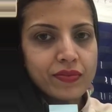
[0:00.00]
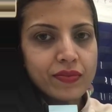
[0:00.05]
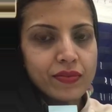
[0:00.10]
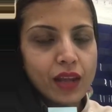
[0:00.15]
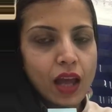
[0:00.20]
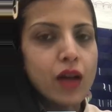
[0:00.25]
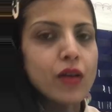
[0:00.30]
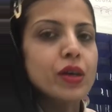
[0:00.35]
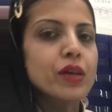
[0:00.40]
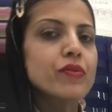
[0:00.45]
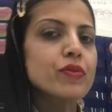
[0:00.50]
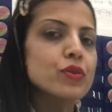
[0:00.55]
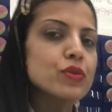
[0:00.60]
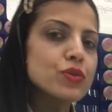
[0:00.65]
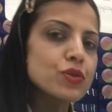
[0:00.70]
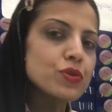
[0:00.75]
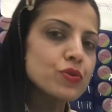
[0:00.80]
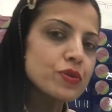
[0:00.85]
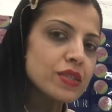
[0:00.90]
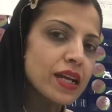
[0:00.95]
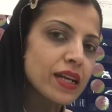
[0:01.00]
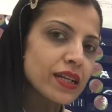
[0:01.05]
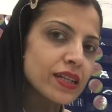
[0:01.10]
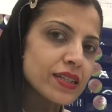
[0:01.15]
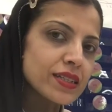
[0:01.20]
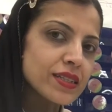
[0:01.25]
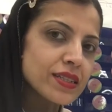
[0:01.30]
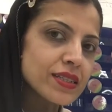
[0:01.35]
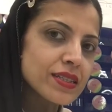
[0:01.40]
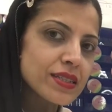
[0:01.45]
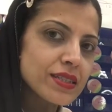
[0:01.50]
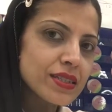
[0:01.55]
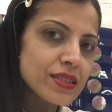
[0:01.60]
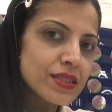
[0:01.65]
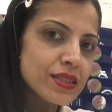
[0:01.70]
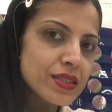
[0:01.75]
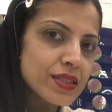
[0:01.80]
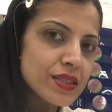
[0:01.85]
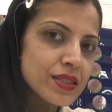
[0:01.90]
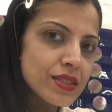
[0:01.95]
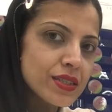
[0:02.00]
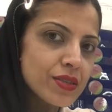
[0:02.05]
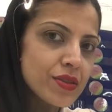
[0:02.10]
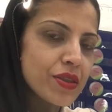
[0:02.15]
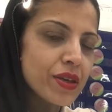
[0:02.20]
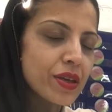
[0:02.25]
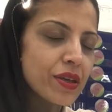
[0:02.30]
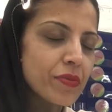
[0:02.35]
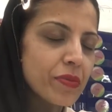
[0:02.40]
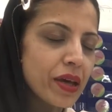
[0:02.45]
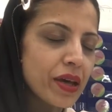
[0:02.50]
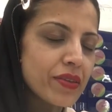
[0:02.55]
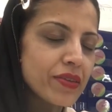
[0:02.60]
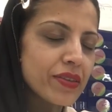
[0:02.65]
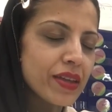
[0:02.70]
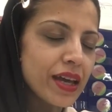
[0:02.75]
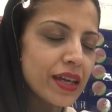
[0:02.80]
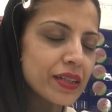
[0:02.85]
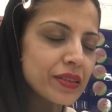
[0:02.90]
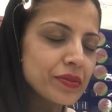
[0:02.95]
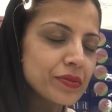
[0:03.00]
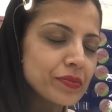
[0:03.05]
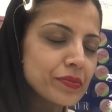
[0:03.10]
I'll give you 2 seconds to think about that.